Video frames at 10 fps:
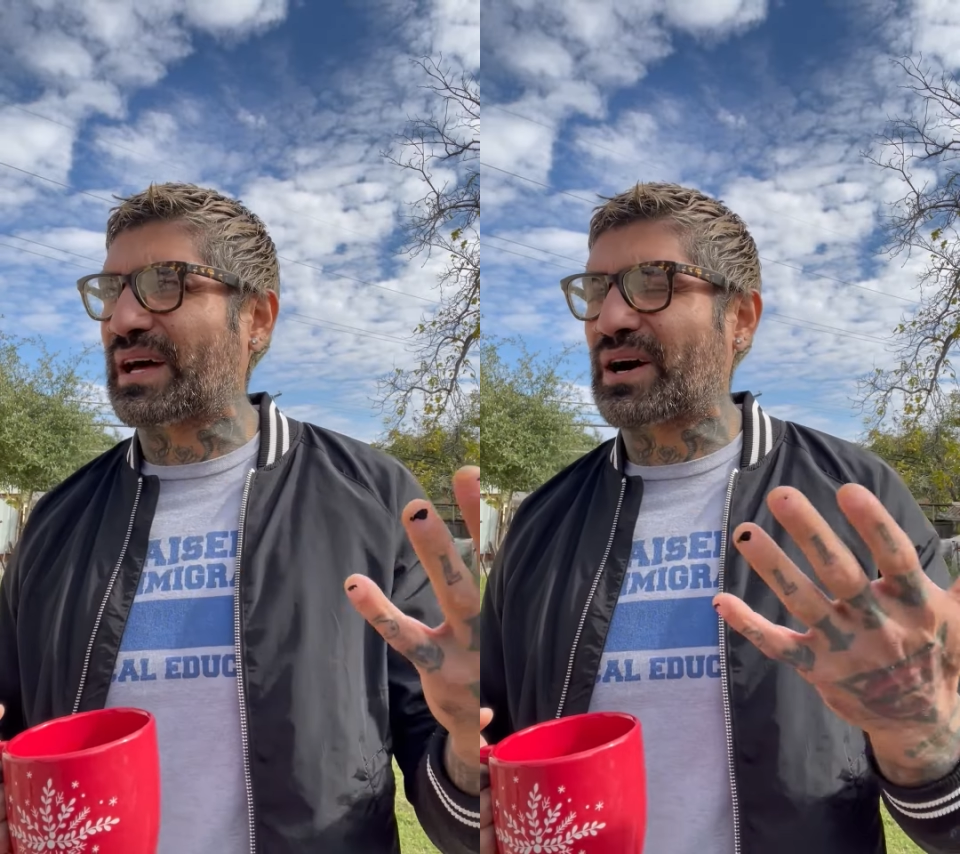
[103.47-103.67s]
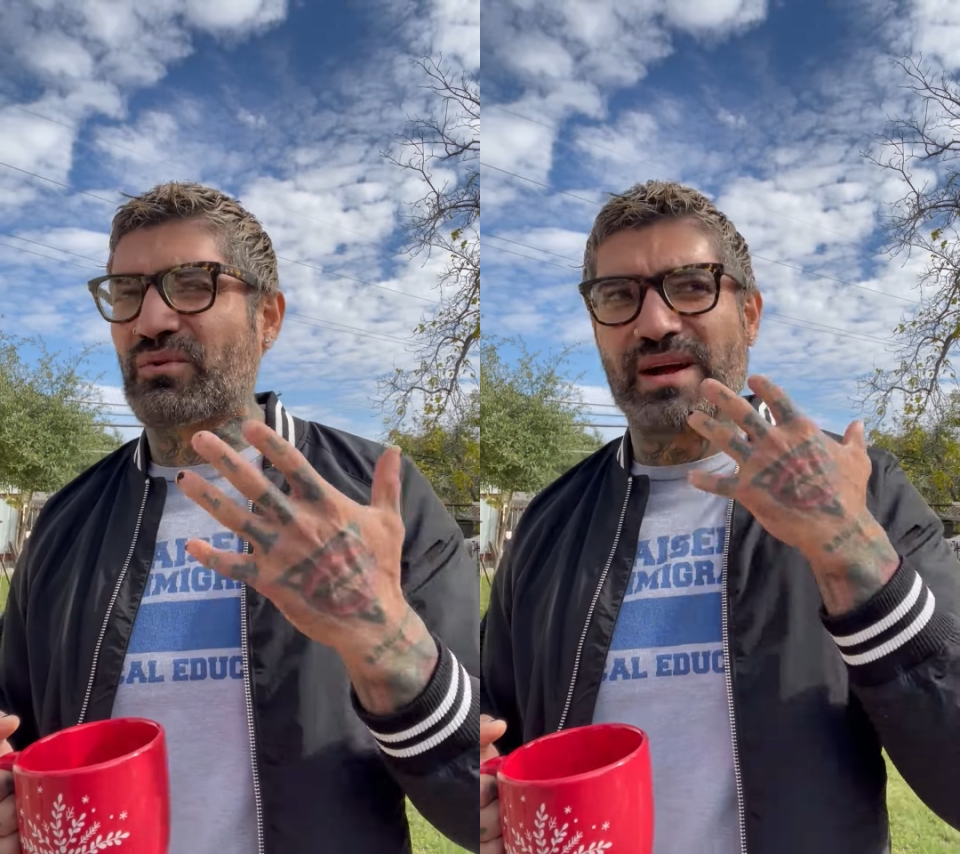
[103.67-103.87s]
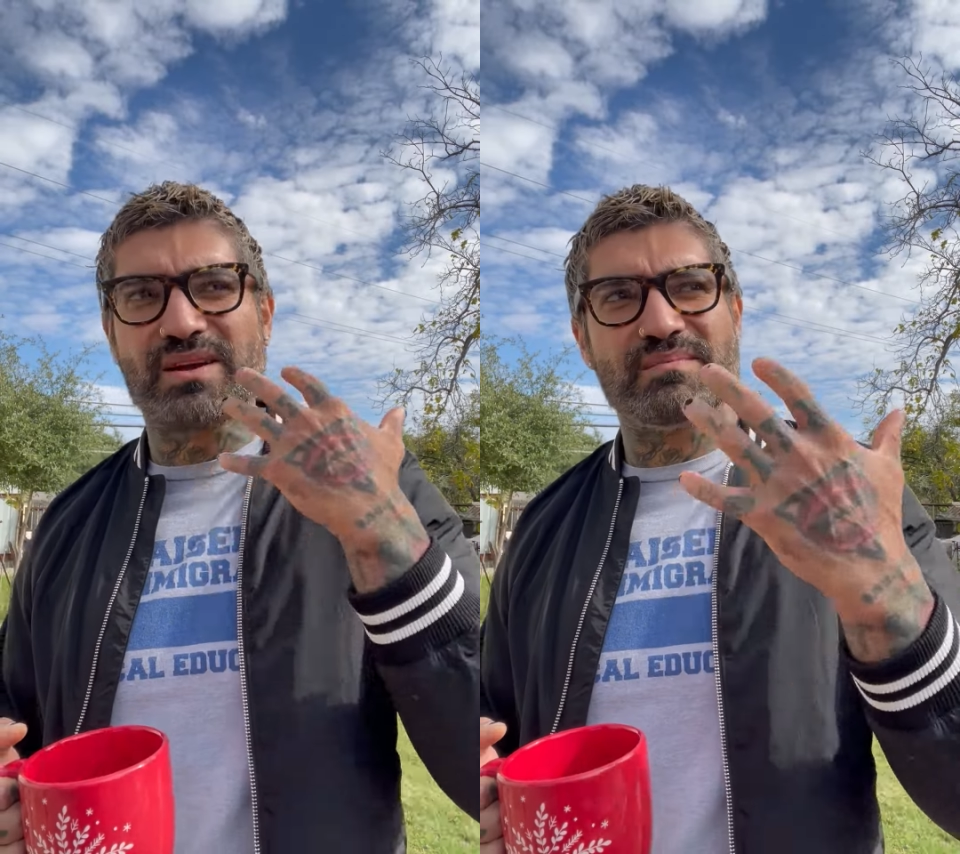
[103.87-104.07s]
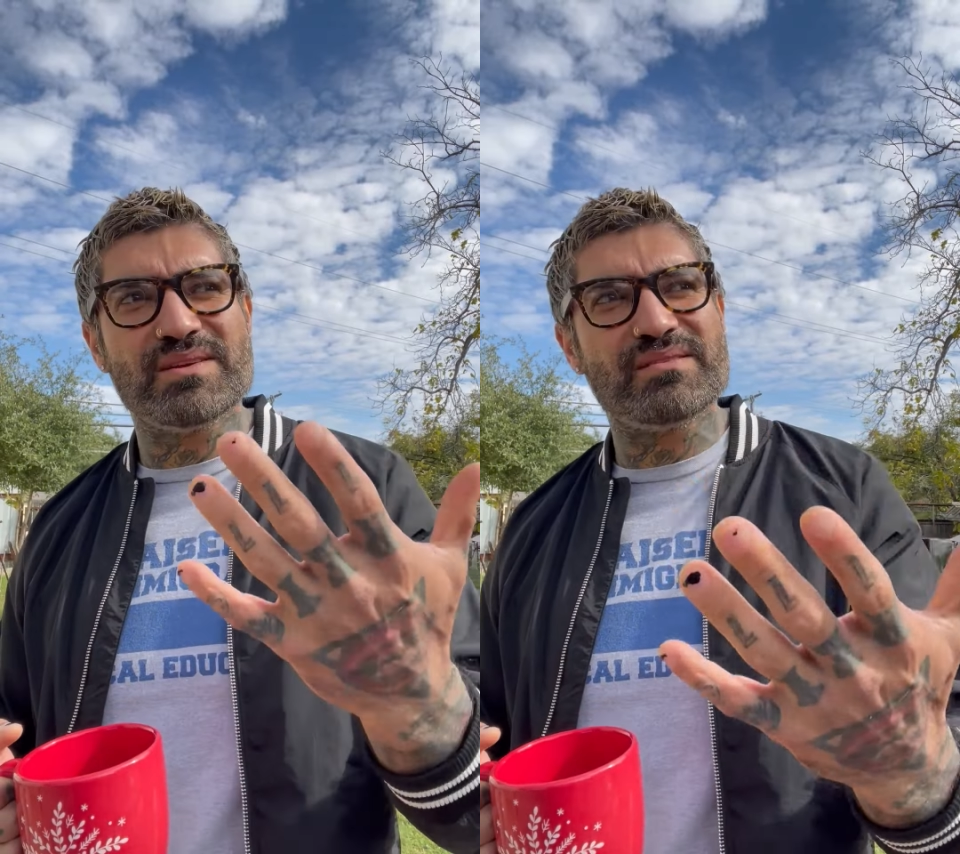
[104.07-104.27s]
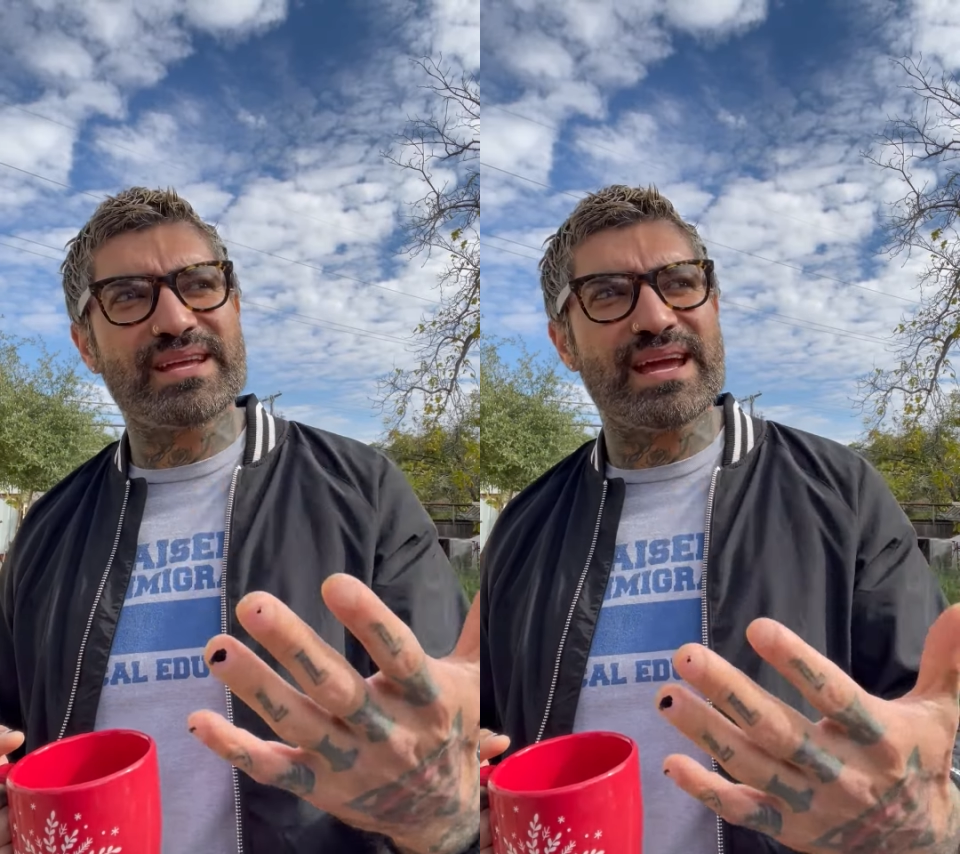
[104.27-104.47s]
How do I
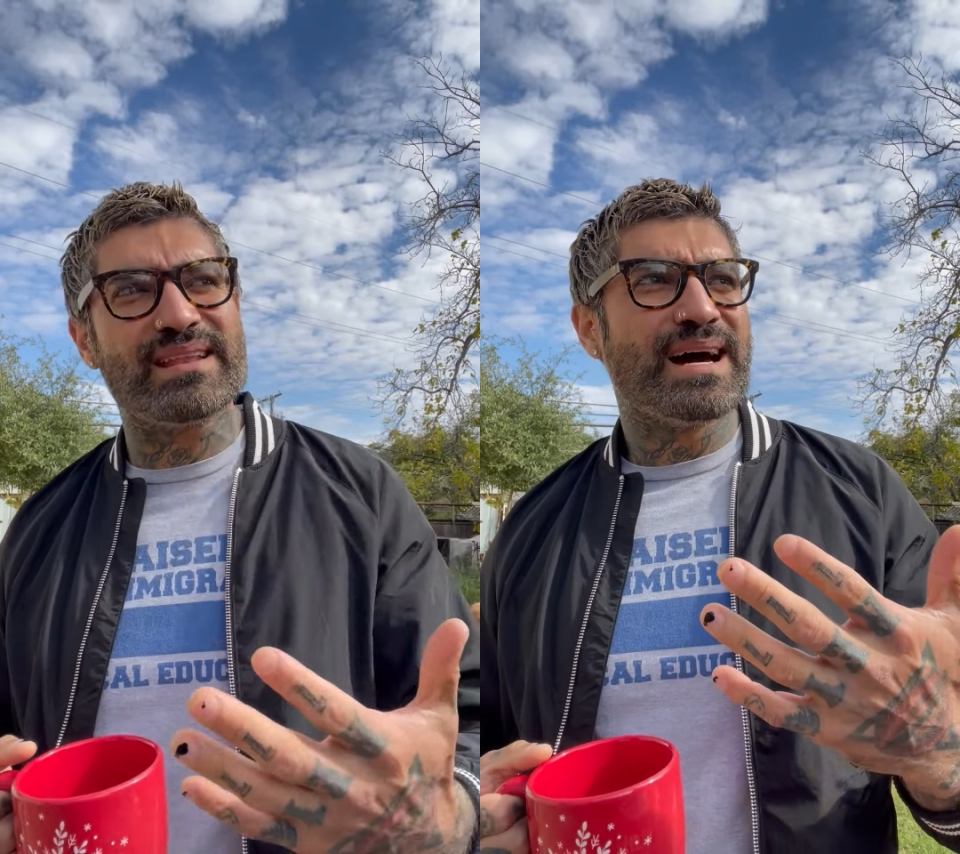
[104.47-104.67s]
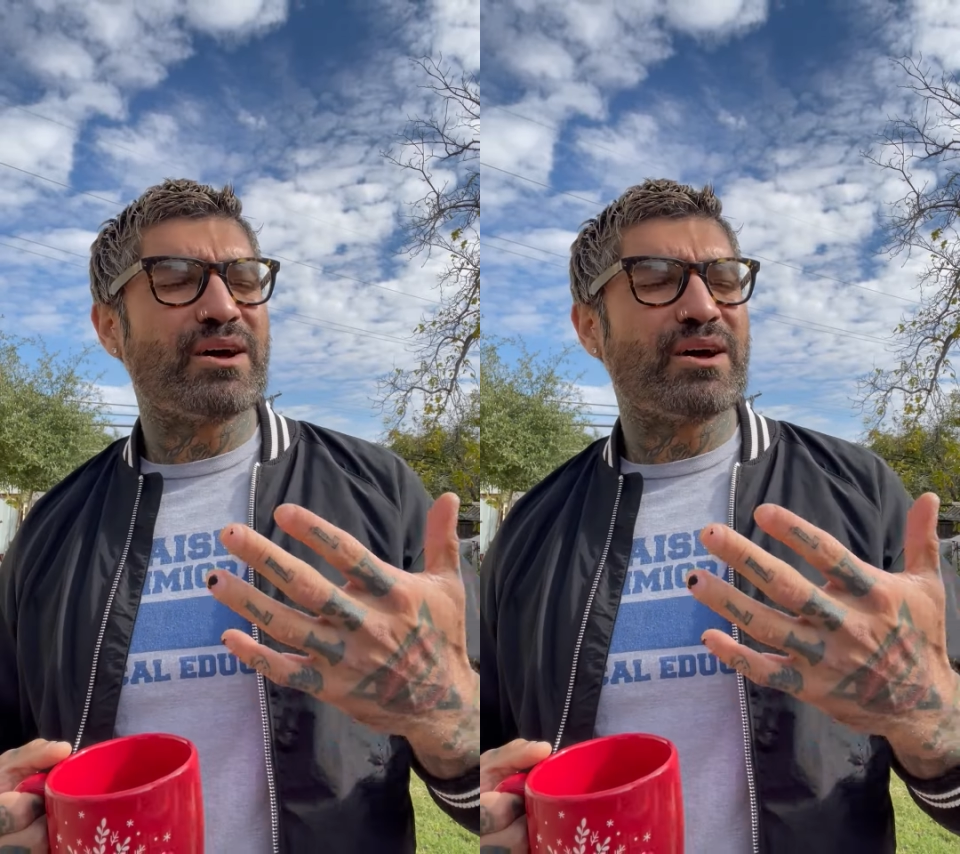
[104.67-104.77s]
communicate